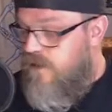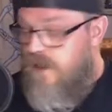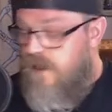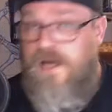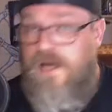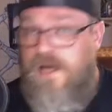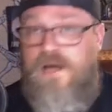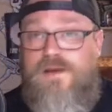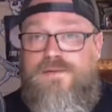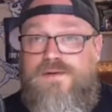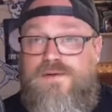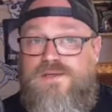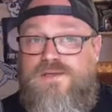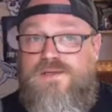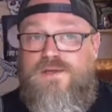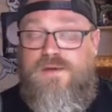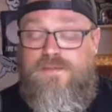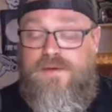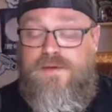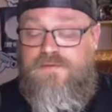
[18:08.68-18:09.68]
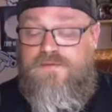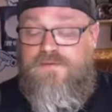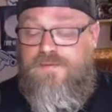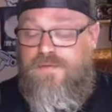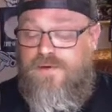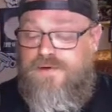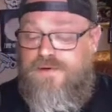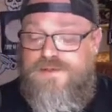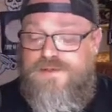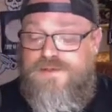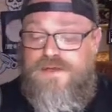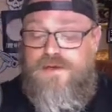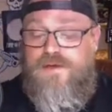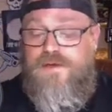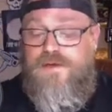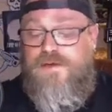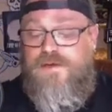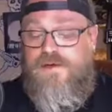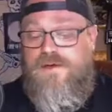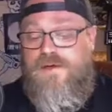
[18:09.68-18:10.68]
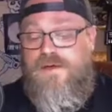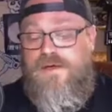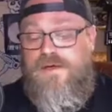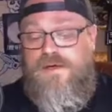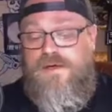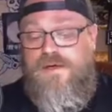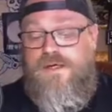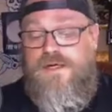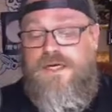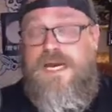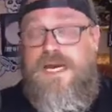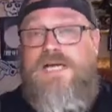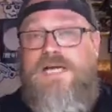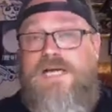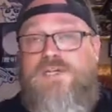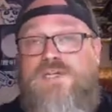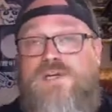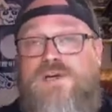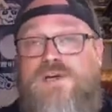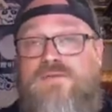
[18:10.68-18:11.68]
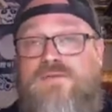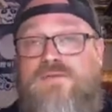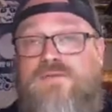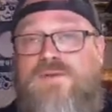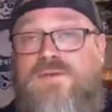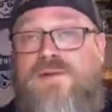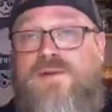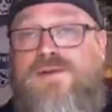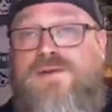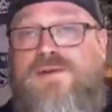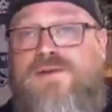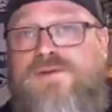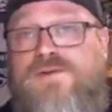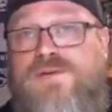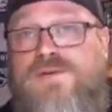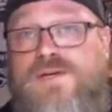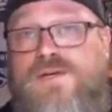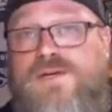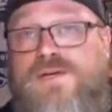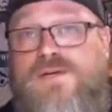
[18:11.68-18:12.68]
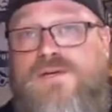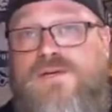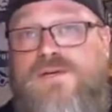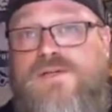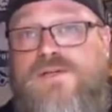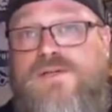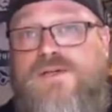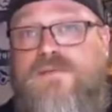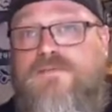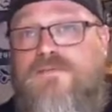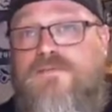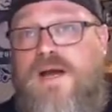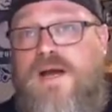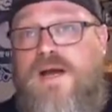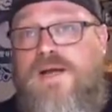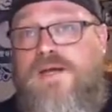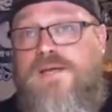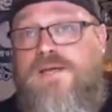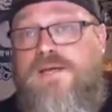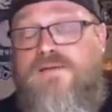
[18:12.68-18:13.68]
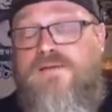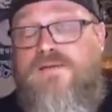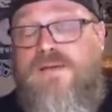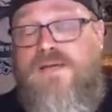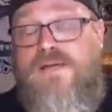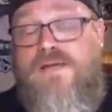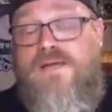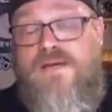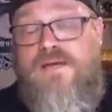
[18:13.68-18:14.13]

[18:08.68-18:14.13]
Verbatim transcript: had, which took a bit of a punt on, Cash on Robot Hunter, which is a manga DVD.